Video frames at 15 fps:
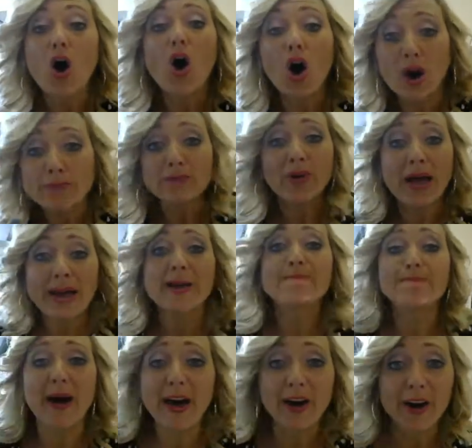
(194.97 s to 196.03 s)
our bread
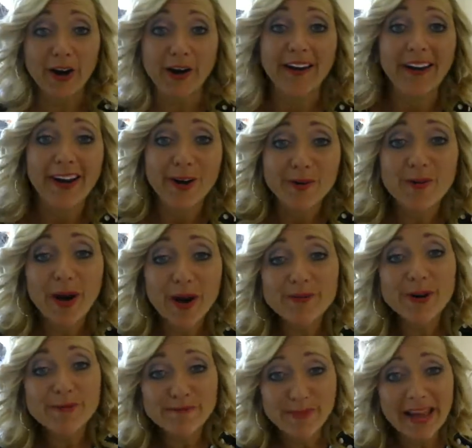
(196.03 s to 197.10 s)
and butter. What
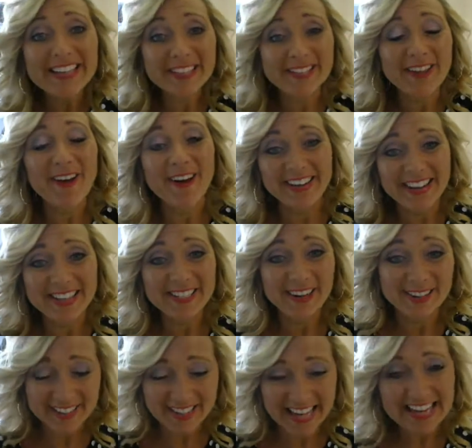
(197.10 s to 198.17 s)
we're based on is
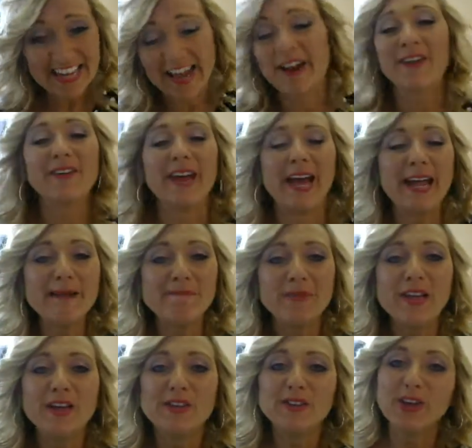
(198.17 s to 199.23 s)
our skincare, okay?
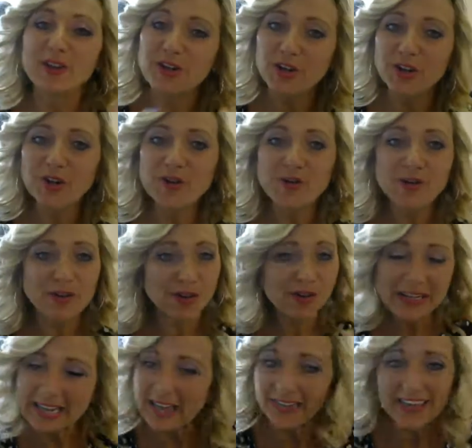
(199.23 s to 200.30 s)
So you're
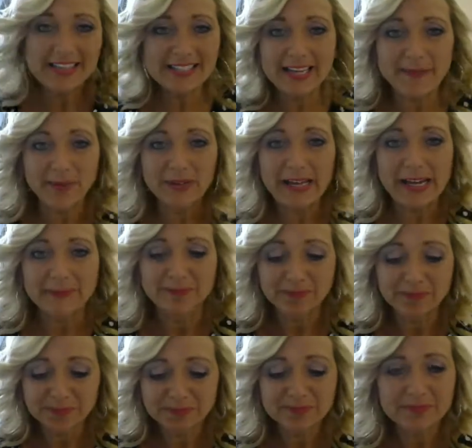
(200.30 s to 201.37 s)
going to get that separately.
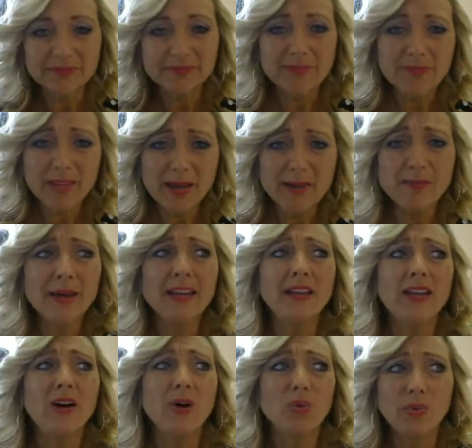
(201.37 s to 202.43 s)
But
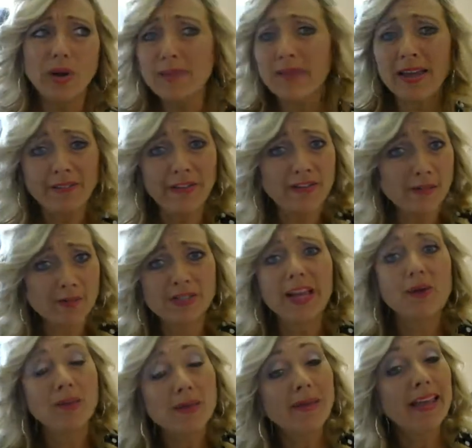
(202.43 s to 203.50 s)
we make
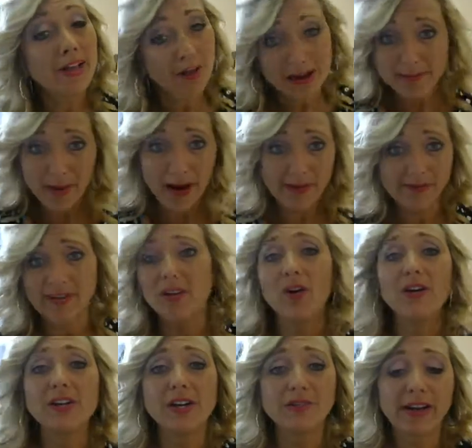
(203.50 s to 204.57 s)
50%. We make great profit
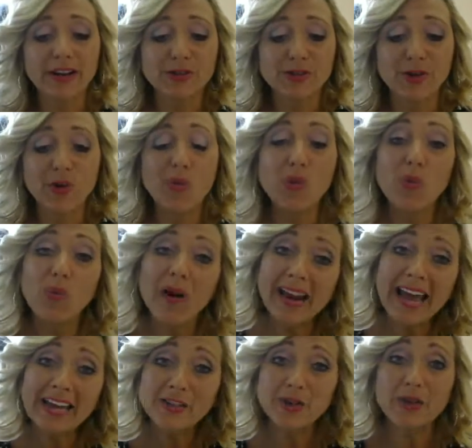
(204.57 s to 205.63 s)
all year round. So
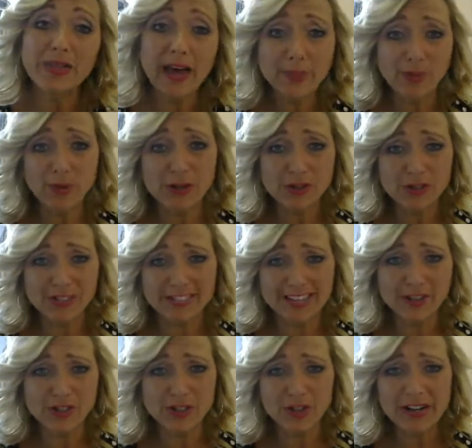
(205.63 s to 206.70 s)
what I do with Operation
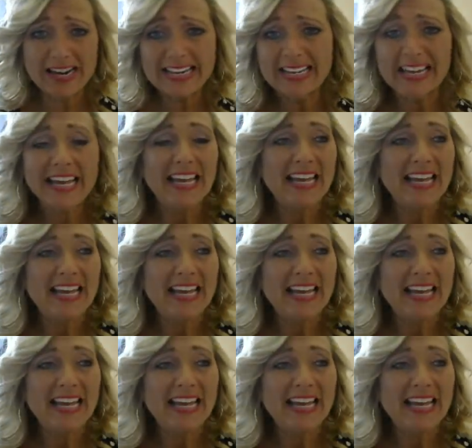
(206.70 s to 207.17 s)
Sunscreen